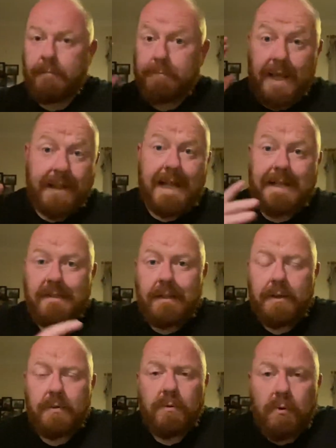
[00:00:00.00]
Get down to
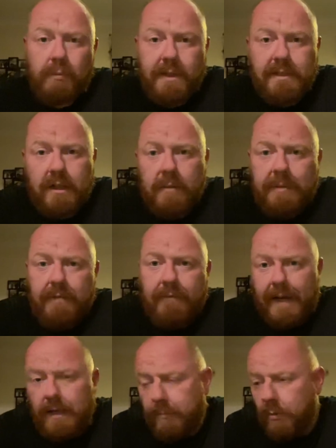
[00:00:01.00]
Lidl. All these are going to be
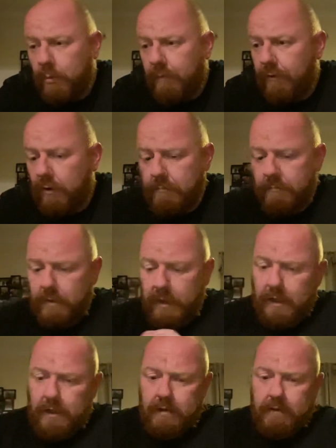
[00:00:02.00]
available from
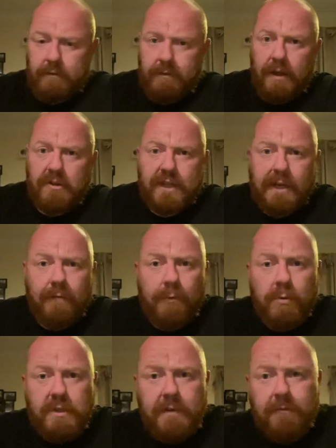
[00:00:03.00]
Thursday the
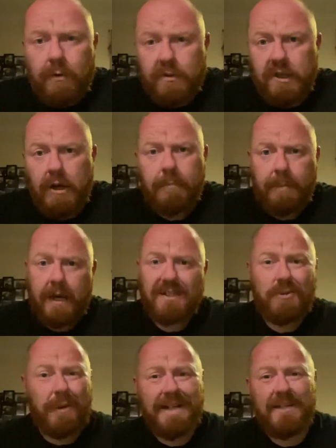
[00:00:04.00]
14th of October
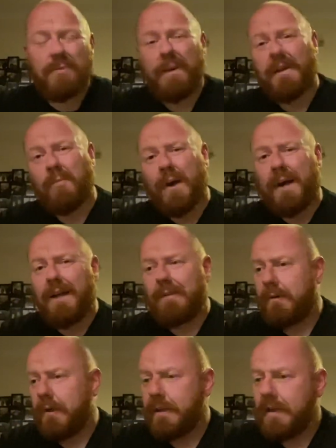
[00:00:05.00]

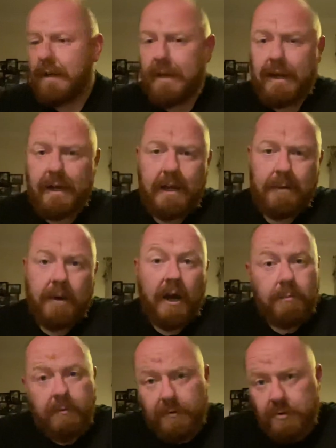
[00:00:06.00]
2021. I
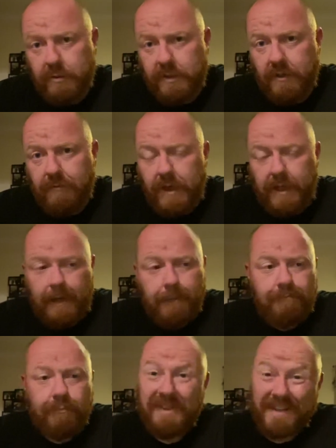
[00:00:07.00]
hope you've enjoyed this
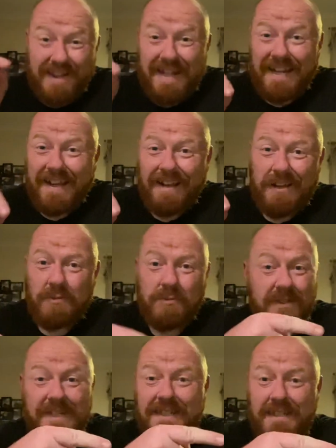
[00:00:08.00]
video. Get down to Lidl's.
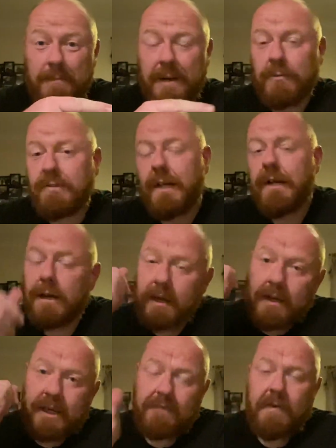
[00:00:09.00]
This is a belter.
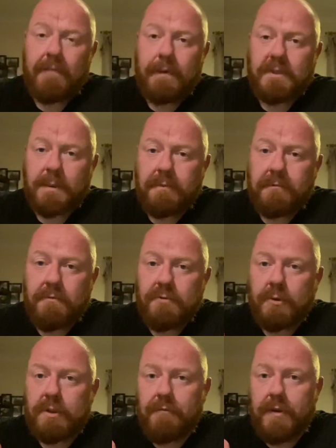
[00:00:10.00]
Give it a thumbs up if you
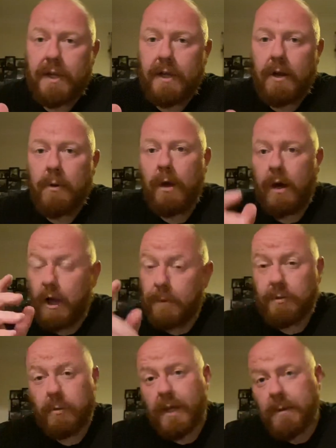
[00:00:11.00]
enjoyed the video. I
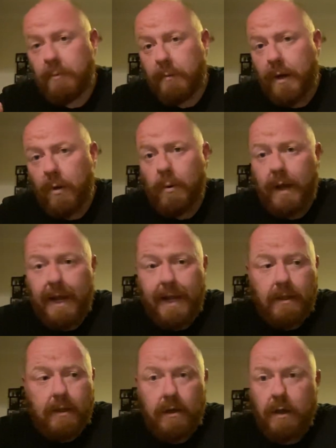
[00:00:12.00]
hope you're keeping well,
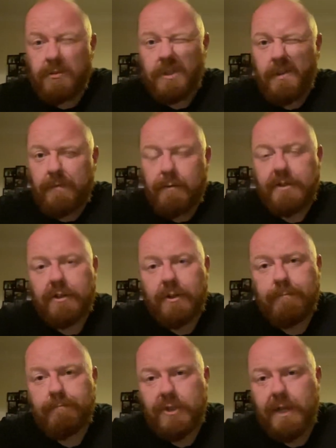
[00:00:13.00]
and I'll see you very
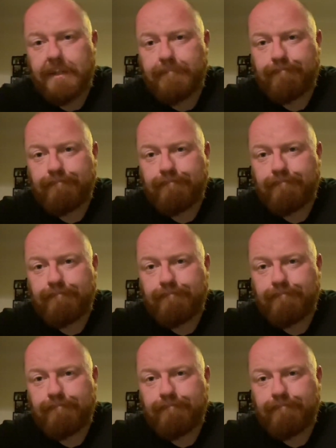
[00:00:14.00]
soon. Cheers.